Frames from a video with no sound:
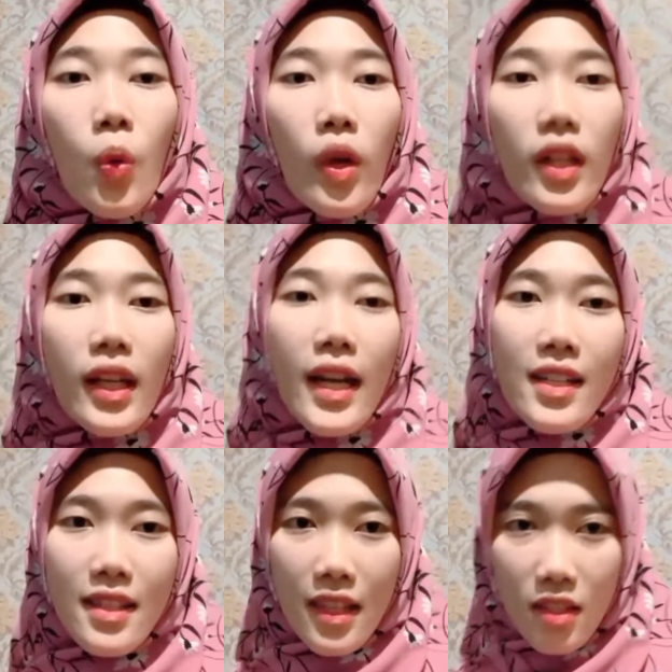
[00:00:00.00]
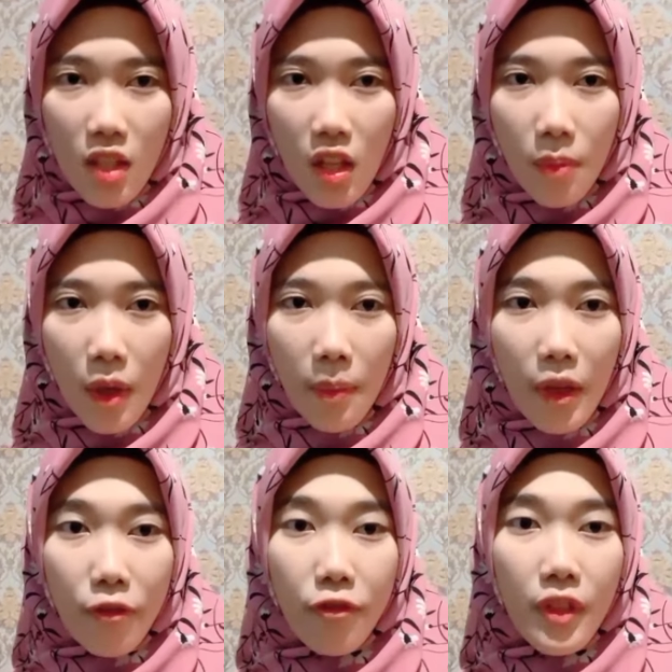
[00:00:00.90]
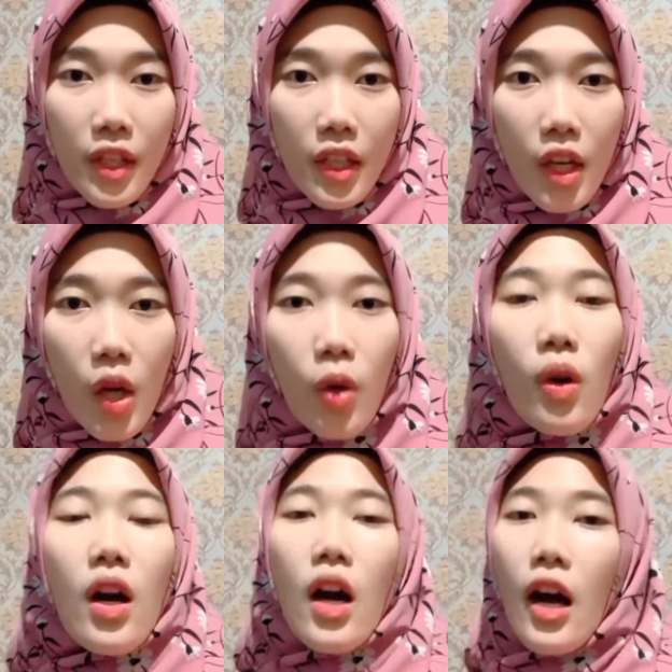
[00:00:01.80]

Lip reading: Well guys, that's all about my video.